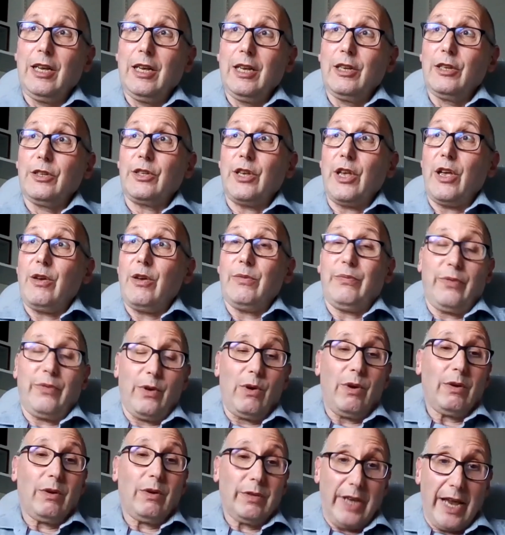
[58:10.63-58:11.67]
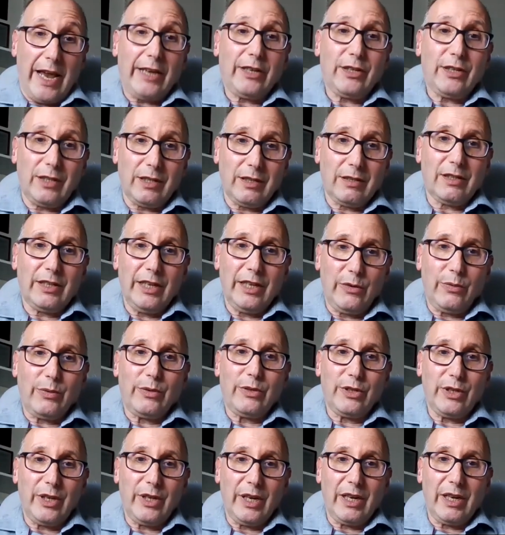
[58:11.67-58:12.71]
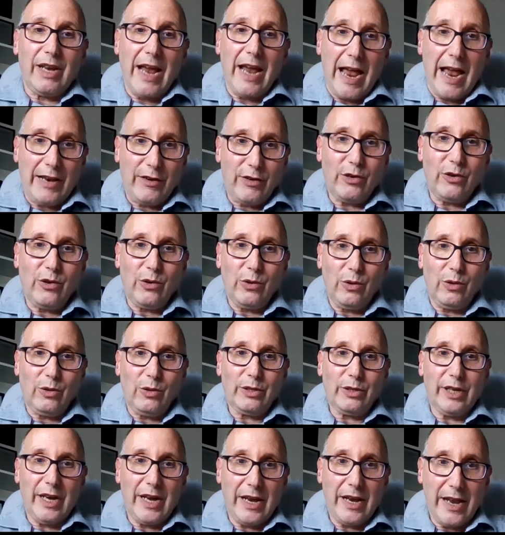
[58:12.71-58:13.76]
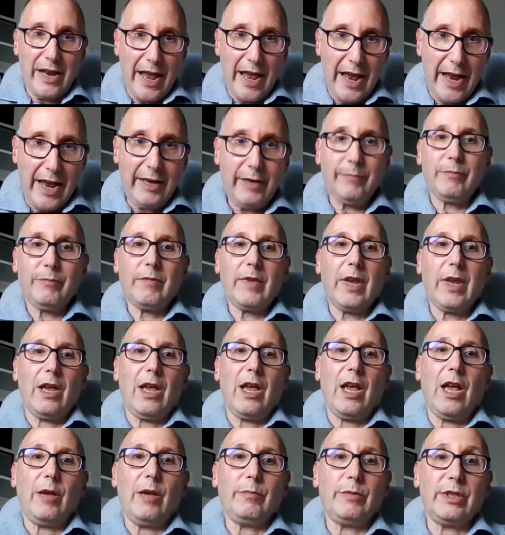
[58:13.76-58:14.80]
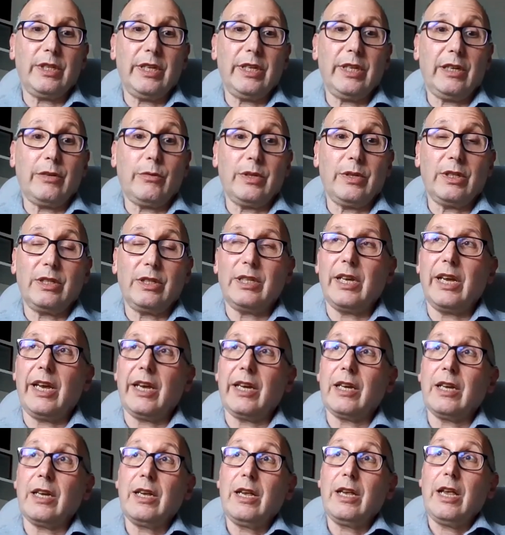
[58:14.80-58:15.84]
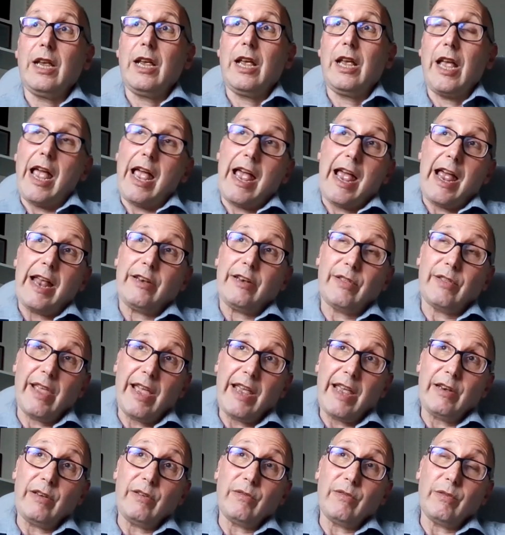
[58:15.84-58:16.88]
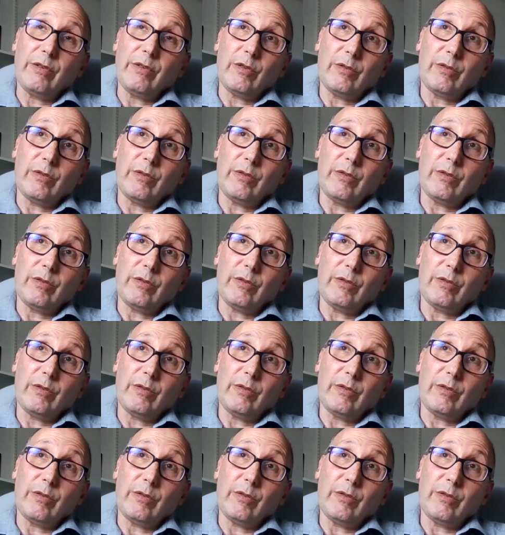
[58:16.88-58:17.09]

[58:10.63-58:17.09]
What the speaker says: So for, yes, sequencing Neanderthal DNA, sequencing, and then